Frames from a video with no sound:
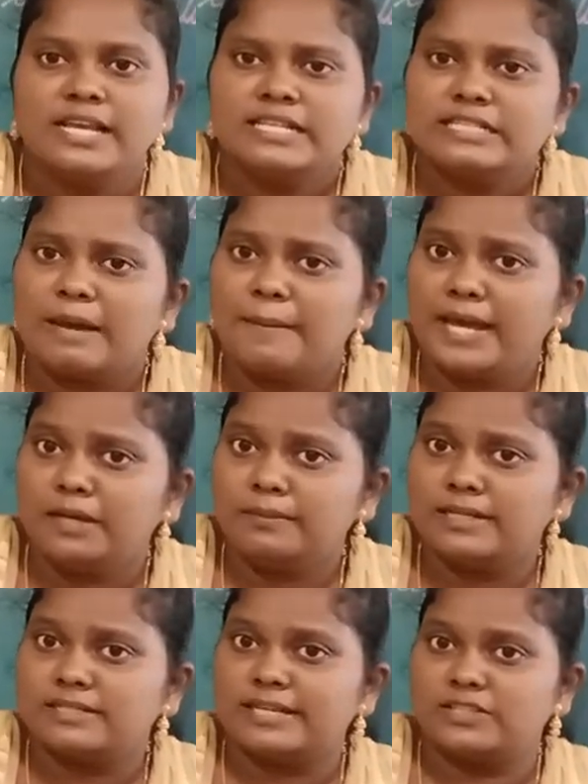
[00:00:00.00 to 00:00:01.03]
Some
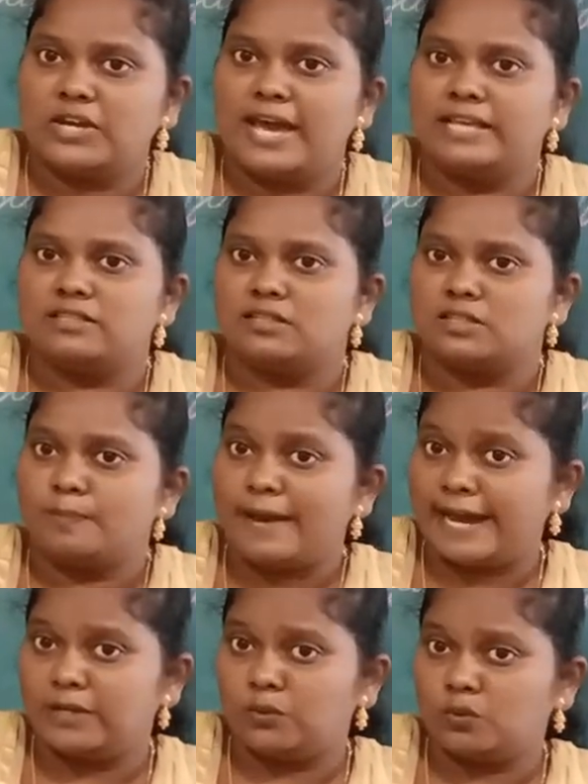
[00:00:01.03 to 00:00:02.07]
animals such as
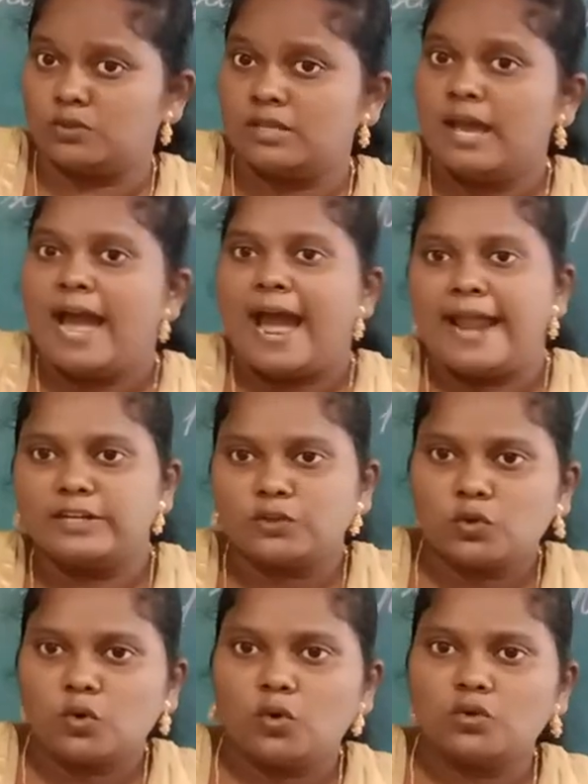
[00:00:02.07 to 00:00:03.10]
sparrows and
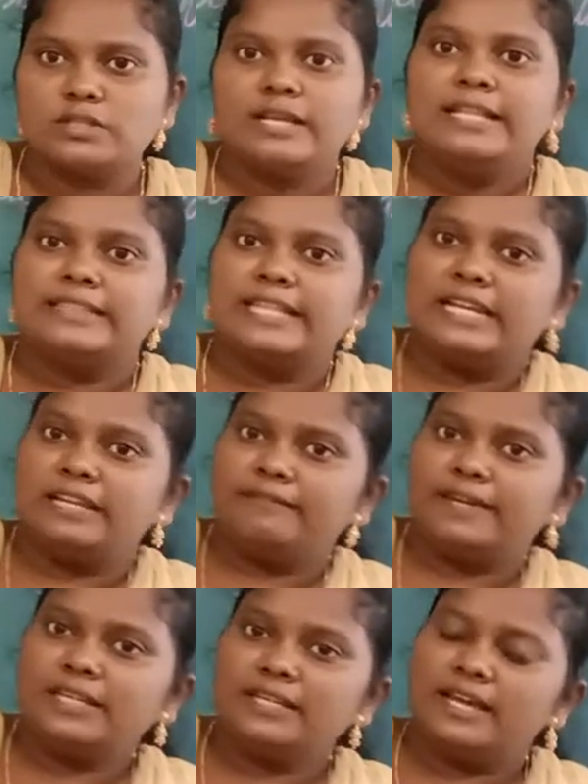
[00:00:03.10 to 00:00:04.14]
crows, they
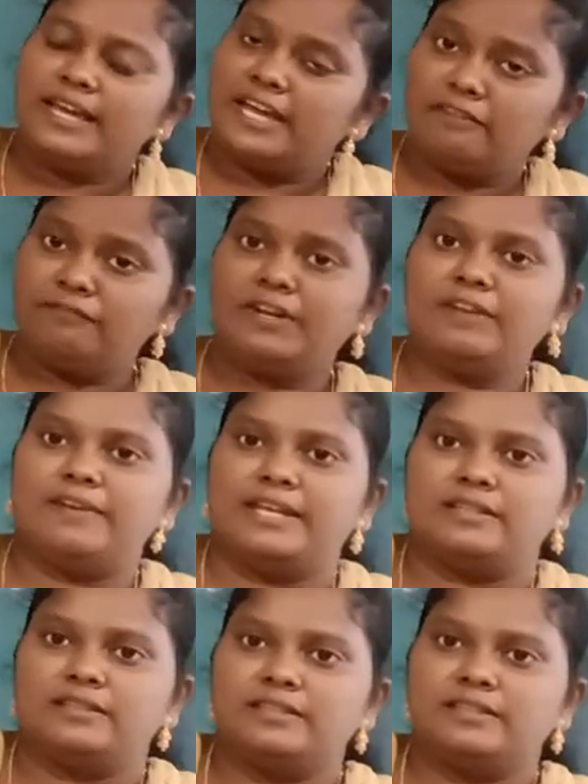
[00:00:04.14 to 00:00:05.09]
live everywhere.